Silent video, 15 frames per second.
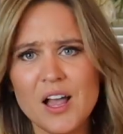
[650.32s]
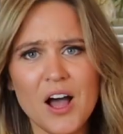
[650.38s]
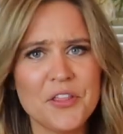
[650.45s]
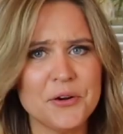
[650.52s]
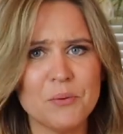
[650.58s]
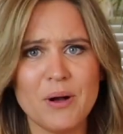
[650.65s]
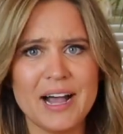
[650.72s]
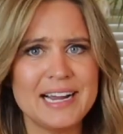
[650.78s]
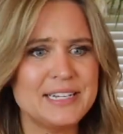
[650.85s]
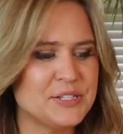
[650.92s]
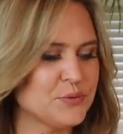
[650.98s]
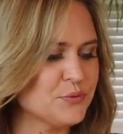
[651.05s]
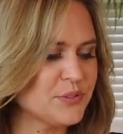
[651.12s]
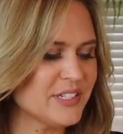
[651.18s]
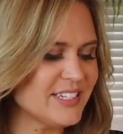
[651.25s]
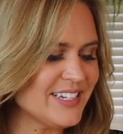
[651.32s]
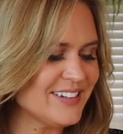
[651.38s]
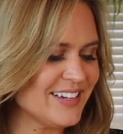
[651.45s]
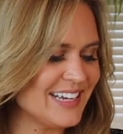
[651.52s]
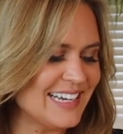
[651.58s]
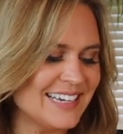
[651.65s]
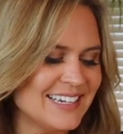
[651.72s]
otherwise really
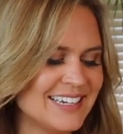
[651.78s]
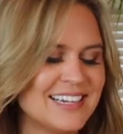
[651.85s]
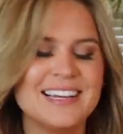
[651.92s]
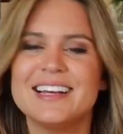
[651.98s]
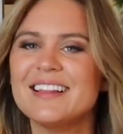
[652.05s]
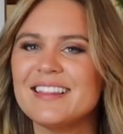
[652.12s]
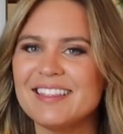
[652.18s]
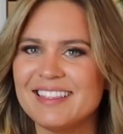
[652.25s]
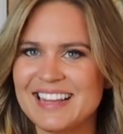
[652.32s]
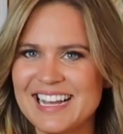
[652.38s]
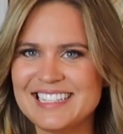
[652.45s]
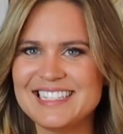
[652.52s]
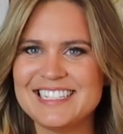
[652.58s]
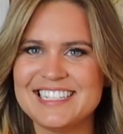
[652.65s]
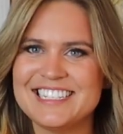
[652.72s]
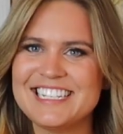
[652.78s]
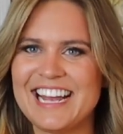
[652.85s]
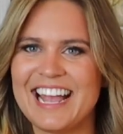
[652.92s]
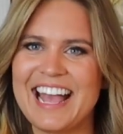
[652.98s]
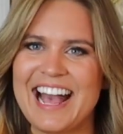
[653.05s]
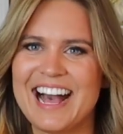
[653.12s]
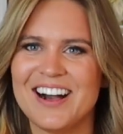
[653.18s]
good. Let's
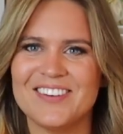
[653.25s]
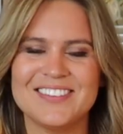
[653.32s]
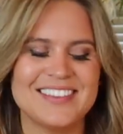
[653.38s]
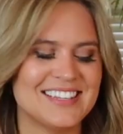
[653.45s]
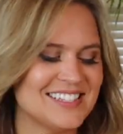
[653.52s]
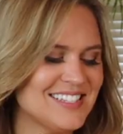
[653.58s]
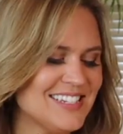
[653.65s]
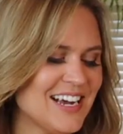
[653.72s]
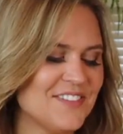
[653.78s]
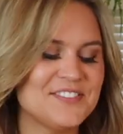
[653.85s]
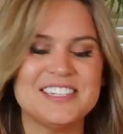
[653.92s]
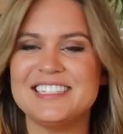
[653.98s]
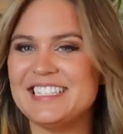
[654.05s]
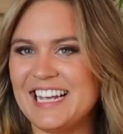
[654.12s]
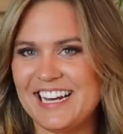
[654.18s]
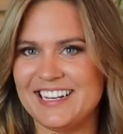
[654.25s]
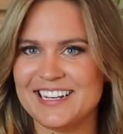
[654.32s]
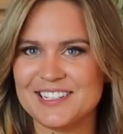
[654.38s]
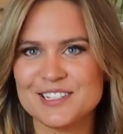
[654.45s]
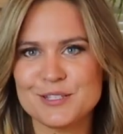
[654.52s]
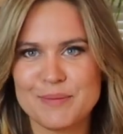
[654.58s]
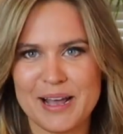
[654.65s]
check out the stuffed date
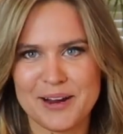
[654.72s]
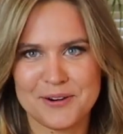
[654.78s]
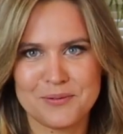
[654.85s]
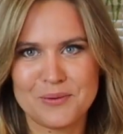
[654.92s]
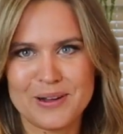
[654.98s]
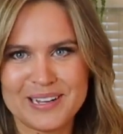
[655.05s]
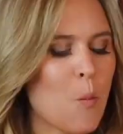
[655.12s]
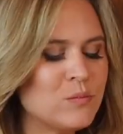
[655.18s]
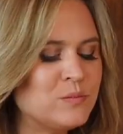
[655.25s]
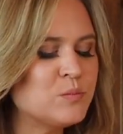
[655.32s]
inspired one.